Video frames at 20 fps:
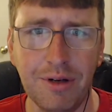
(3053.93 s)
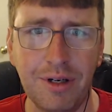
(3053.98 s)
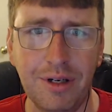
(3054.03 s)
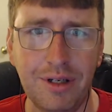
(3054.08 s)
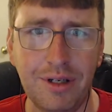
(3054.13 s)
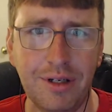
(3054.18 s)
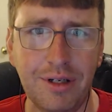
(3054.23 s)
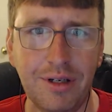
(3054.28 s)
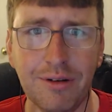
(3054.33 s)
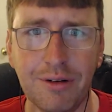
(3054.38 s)

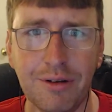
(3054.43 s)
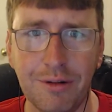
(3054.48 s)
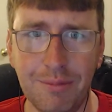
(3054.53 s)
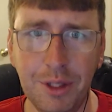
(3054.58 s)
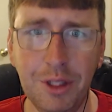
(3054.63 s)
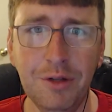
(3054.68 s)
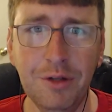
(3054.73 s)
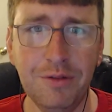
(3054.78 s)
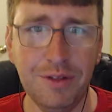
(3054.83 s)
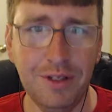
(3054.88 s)
a
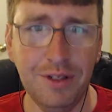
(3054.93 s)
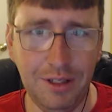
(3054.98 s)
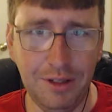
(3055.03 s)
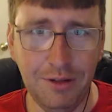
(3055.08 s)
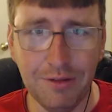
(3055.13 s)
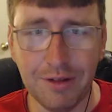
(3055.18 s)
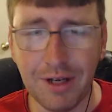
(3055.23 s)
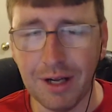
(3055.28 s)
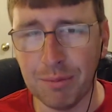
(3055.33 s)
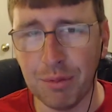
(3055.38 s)
movie,
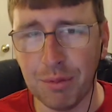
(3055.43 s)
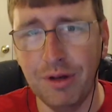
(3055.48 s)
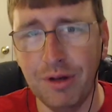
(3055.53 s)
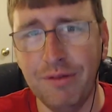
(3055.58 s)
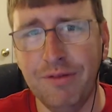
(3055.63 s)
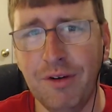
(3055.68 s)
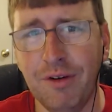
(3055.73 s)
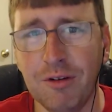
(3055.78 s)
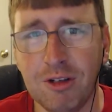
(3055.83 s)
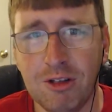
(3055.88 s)
you got a
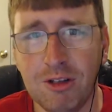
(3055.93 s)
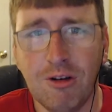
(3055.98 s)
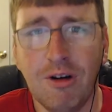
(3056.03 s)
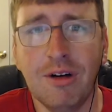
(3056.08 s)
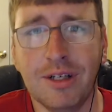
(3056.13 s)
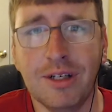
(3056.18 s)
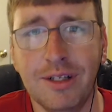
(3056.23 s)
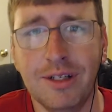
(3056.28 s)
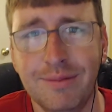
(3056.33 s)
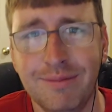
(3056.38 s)
pretty full
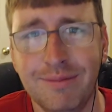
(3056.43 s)
trunk.